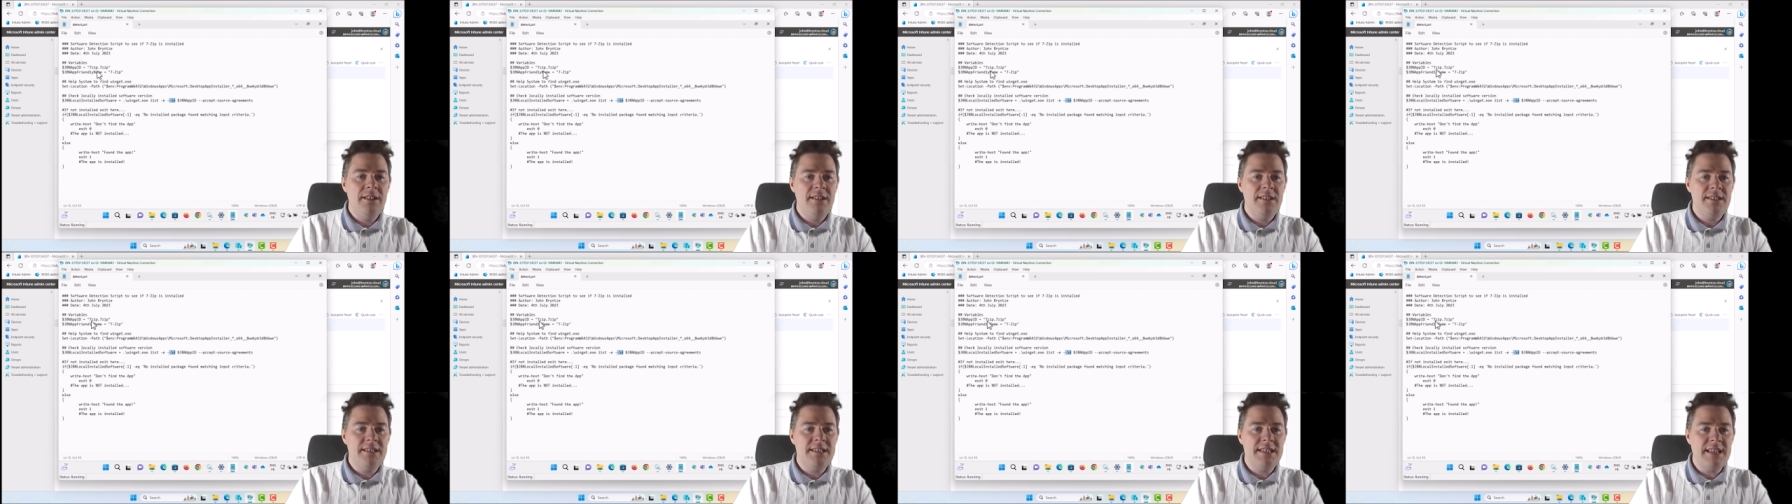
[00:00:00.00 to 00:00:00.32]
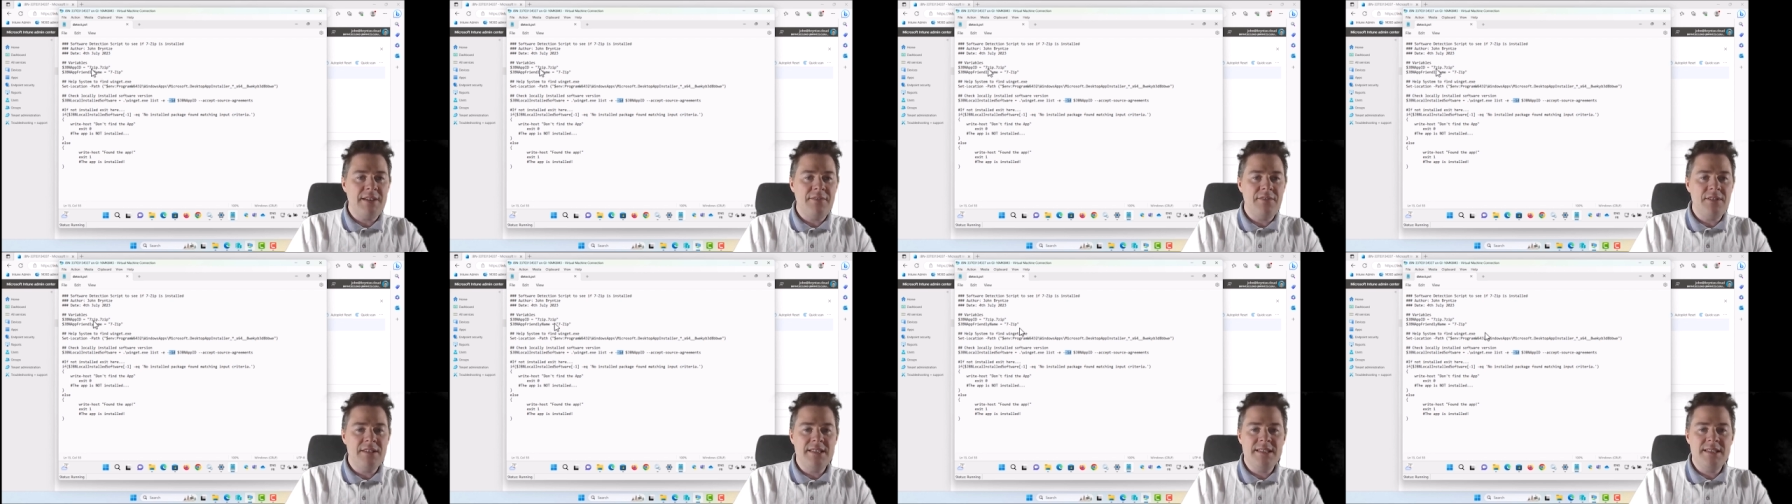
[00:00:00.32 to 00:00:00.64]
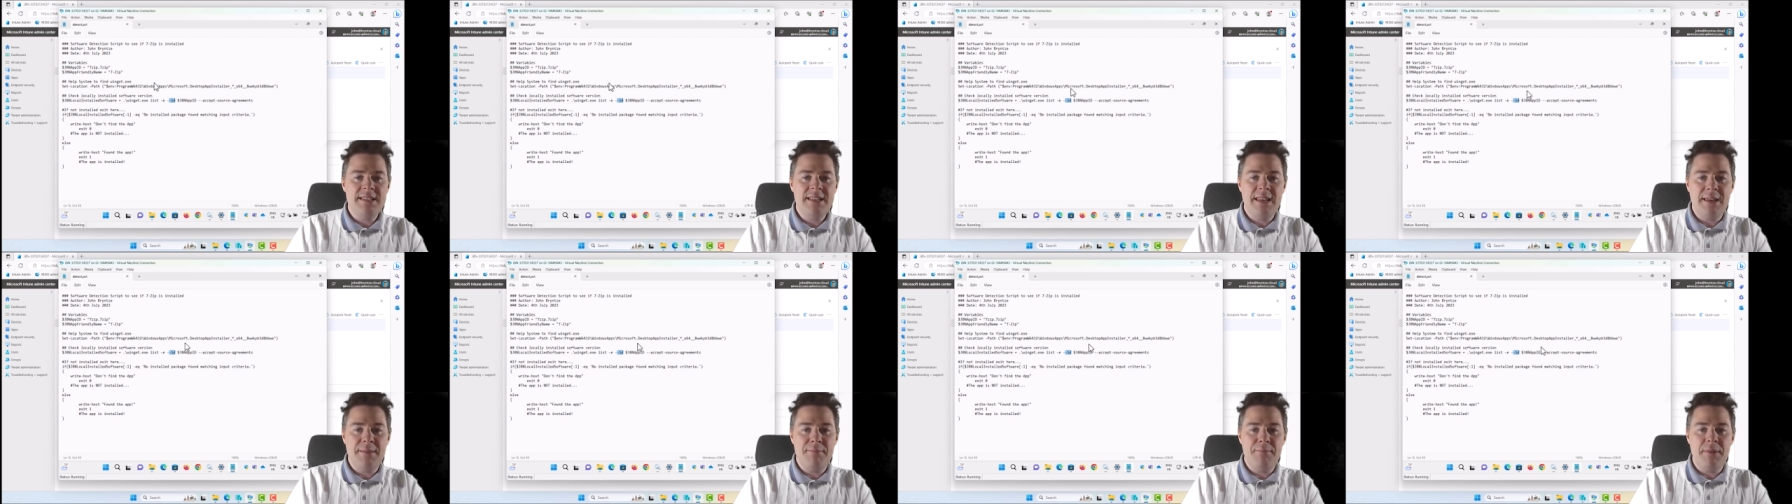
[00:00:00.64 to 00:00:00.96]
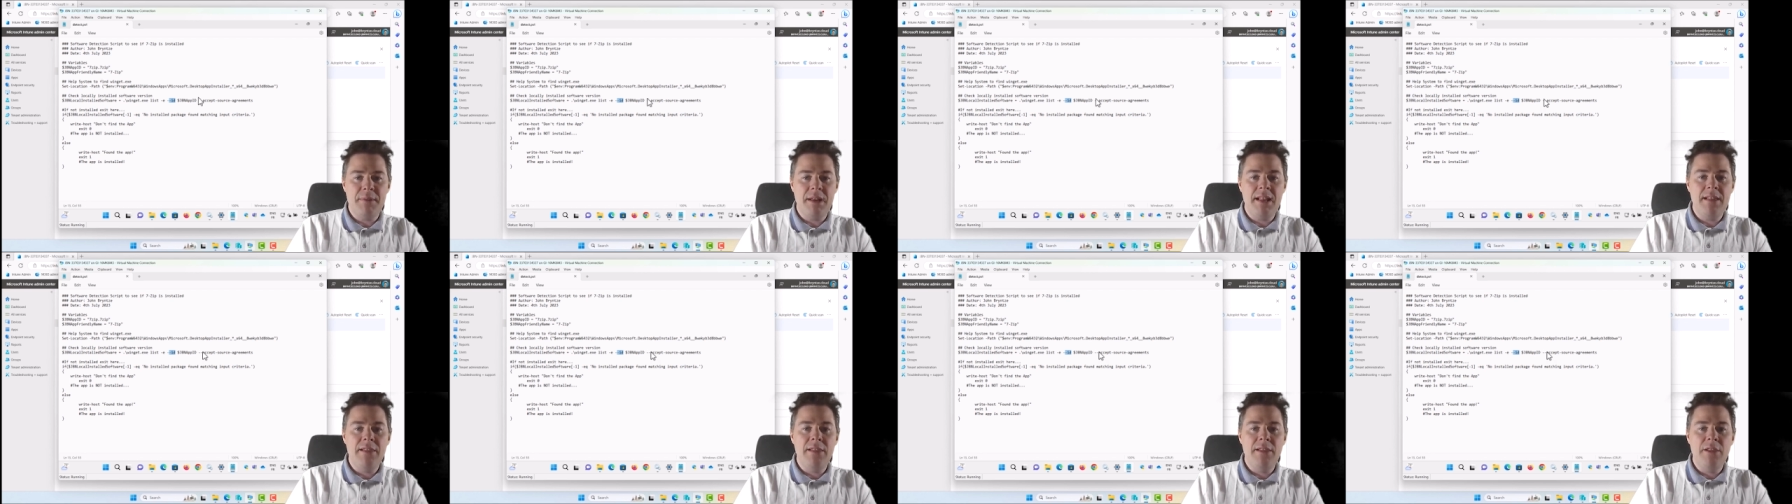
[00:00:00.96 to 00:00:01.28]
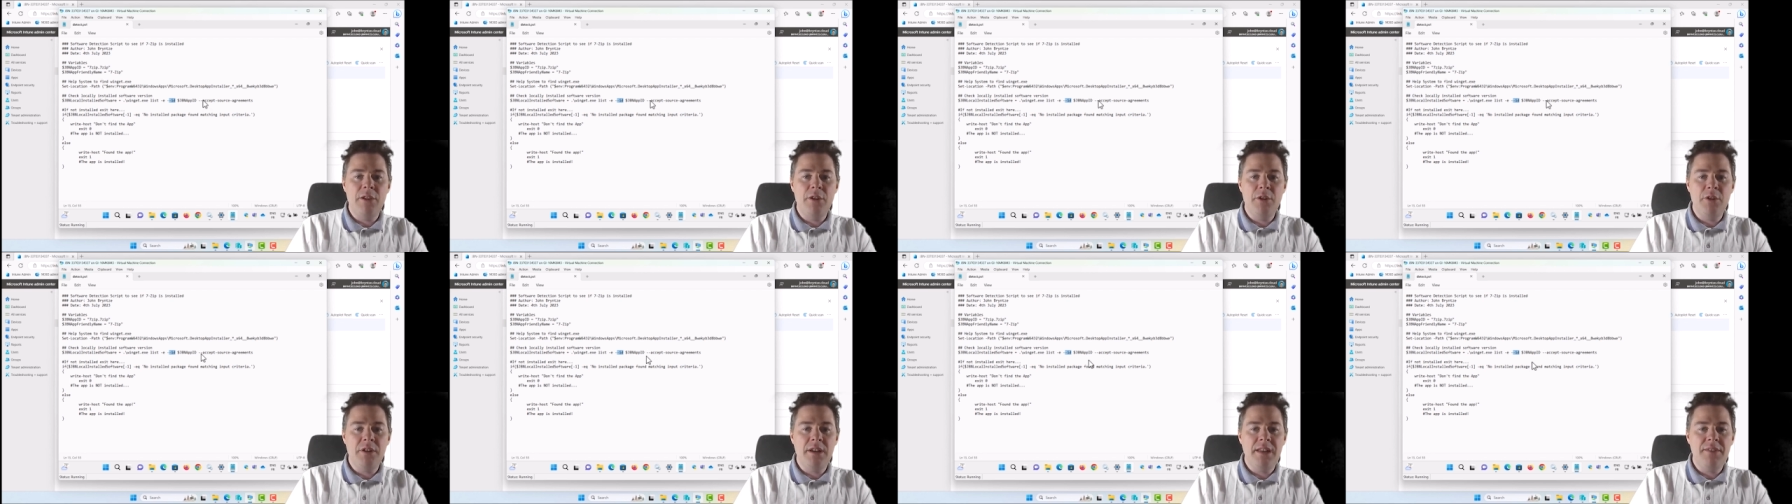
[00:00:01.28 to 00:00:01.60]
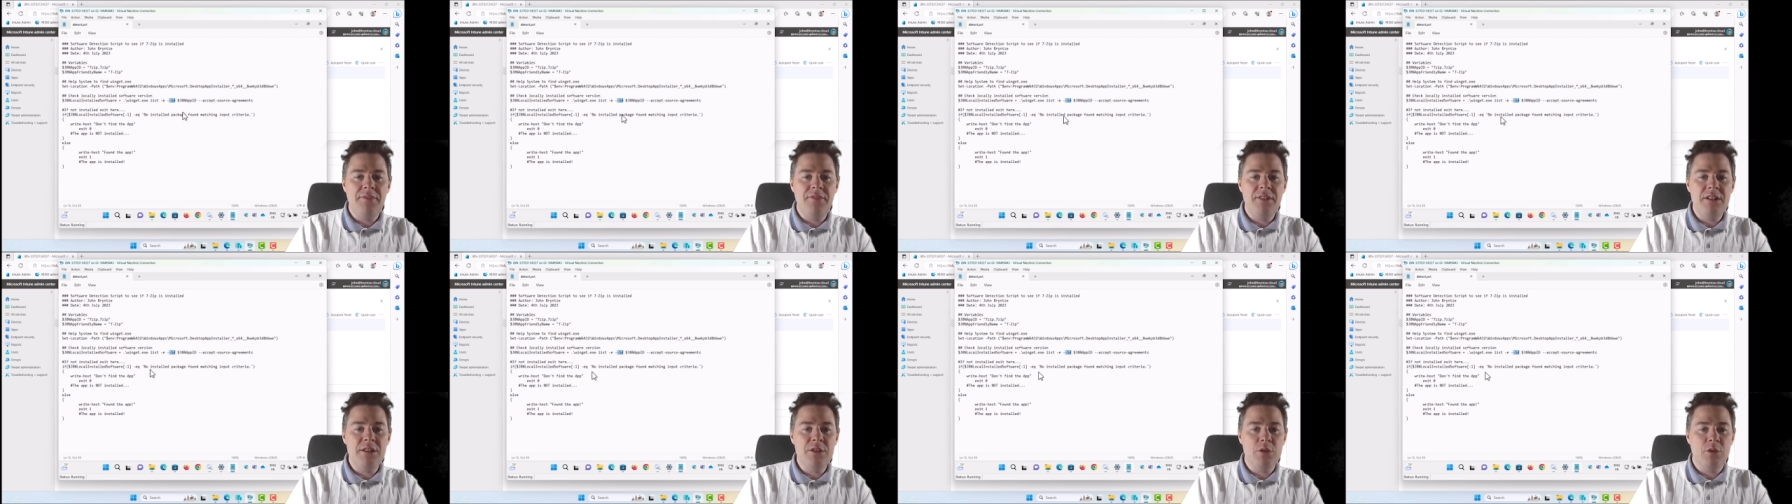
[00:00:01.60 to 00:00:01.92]
seven zip and look
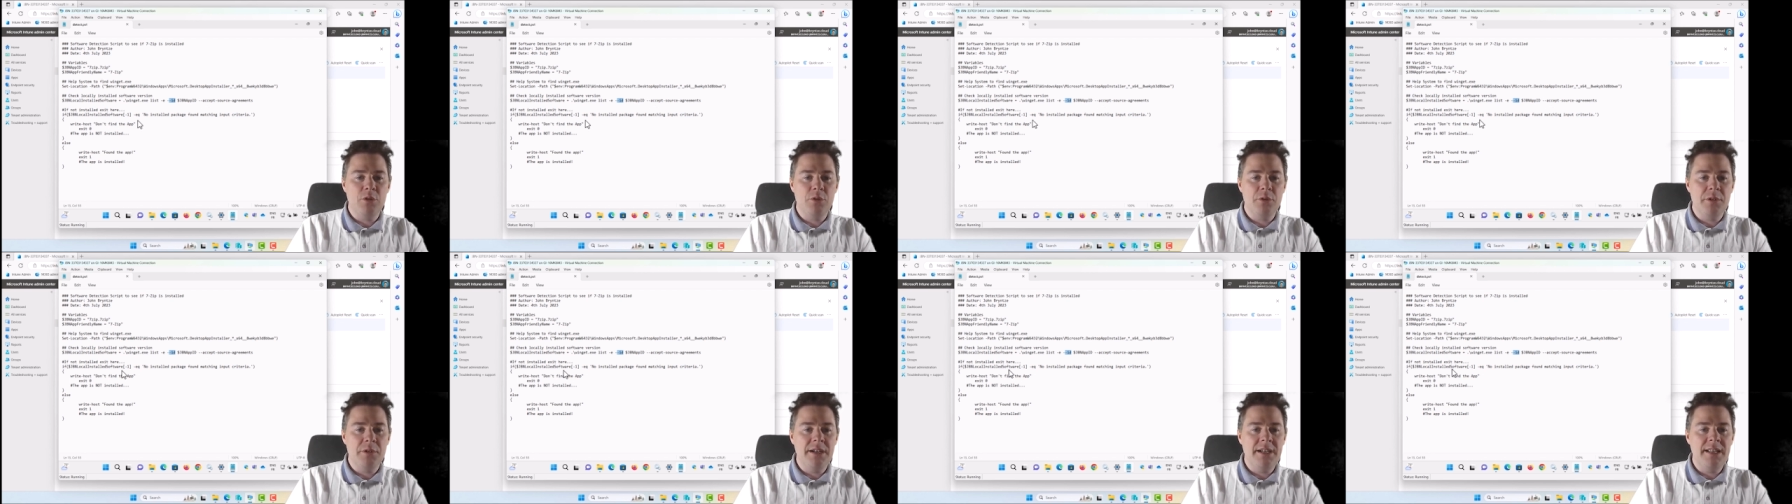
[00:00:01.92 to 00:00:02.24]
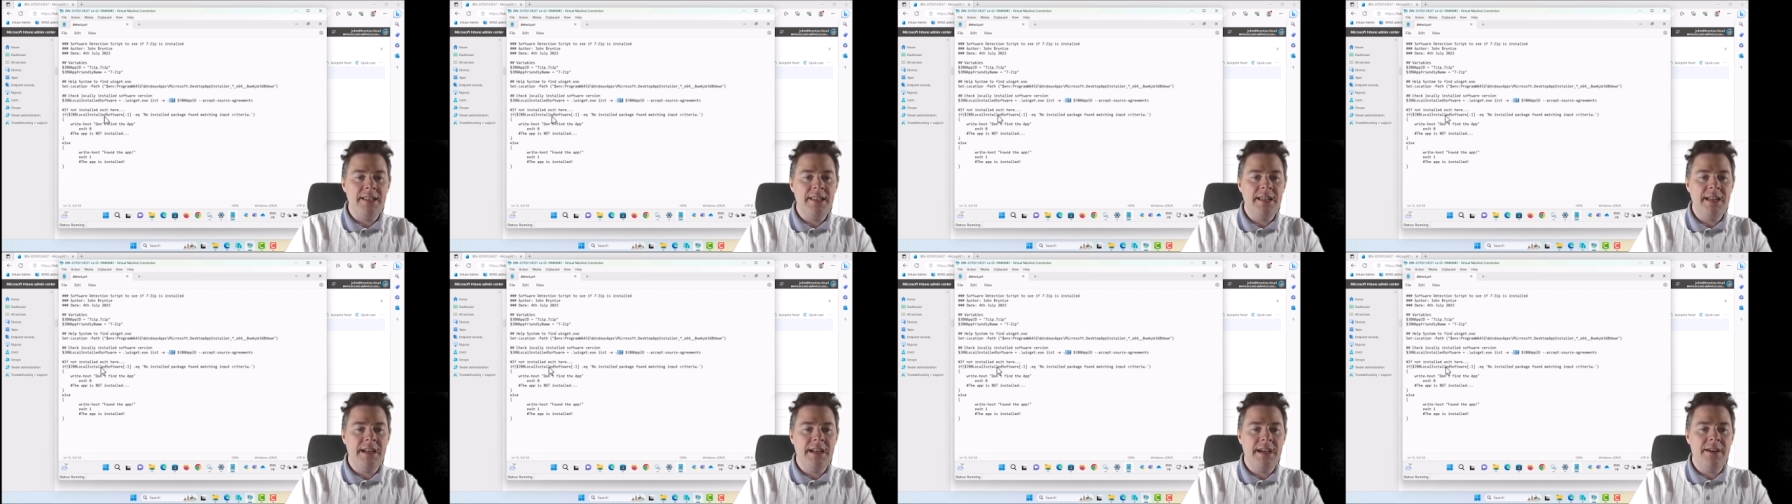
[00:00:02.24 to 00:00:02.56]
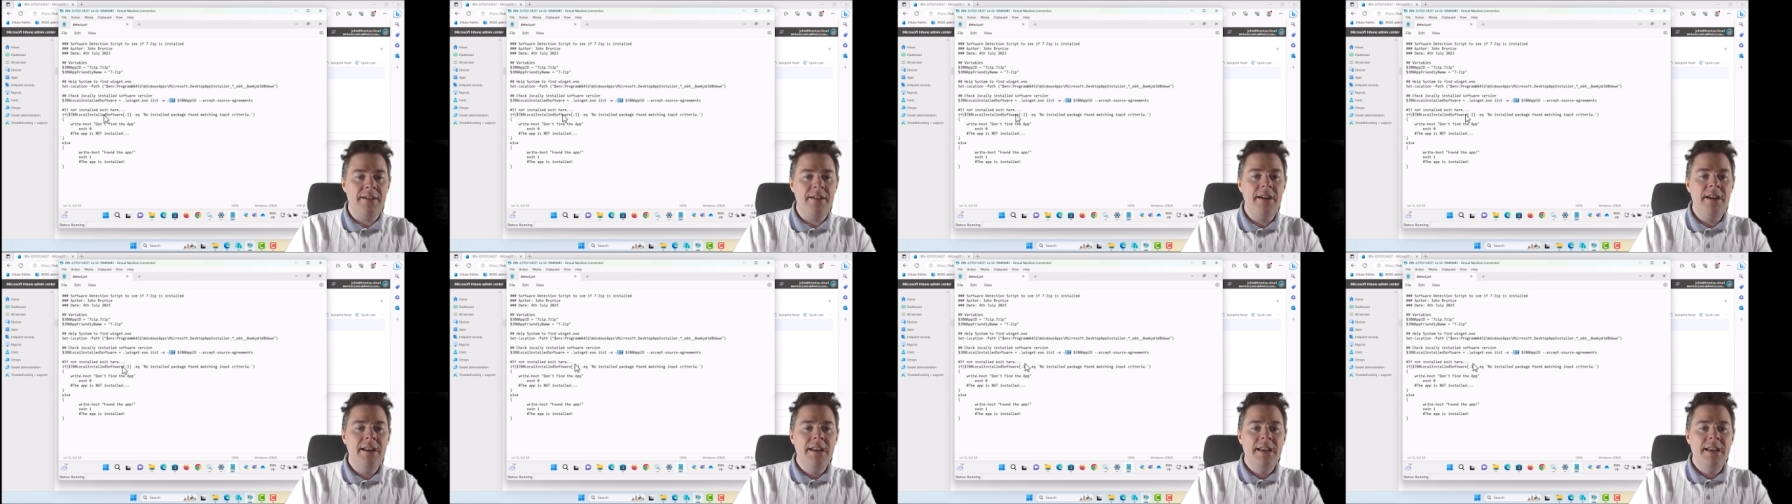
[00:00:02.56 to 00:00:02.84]
if it's already there.